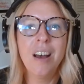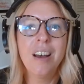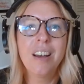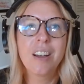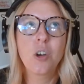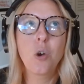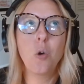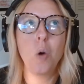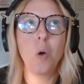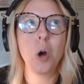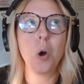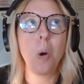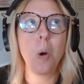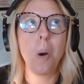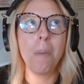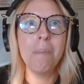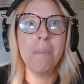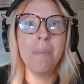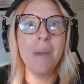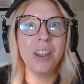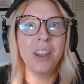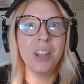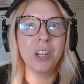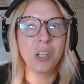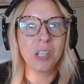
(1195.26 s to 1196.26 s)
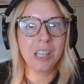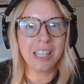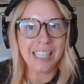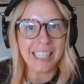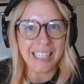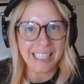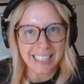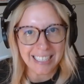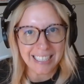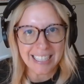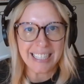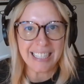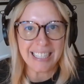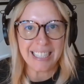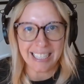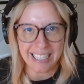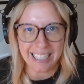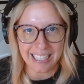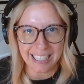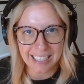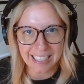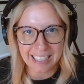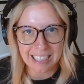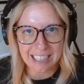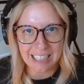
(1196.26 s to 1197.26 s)
quote, motherly
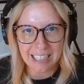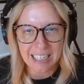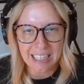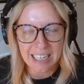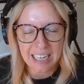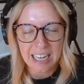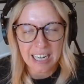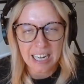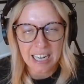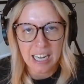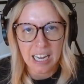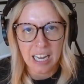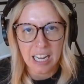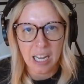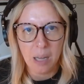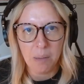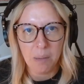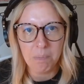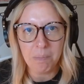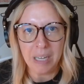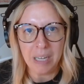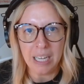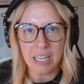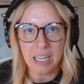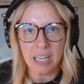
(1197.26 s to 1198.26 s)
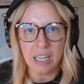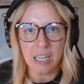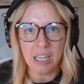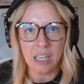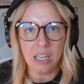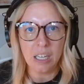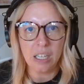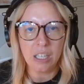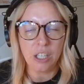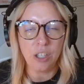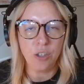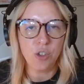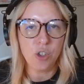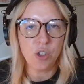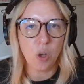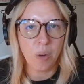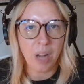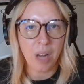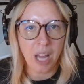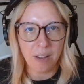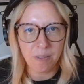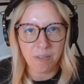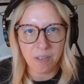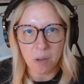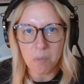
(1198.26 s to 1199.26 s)
instinct, meaning you don't
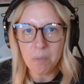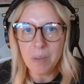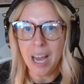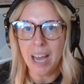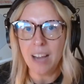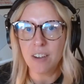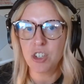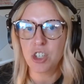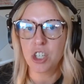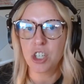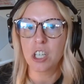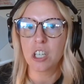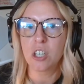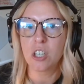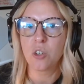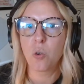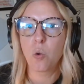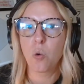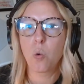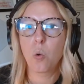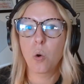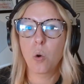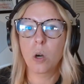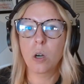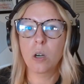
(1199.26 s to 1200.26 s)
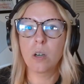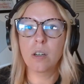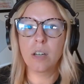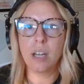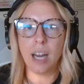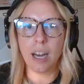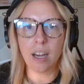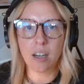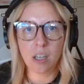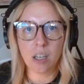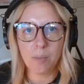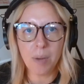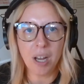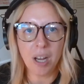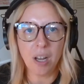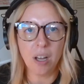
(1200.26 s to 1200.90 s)
have compassion or care about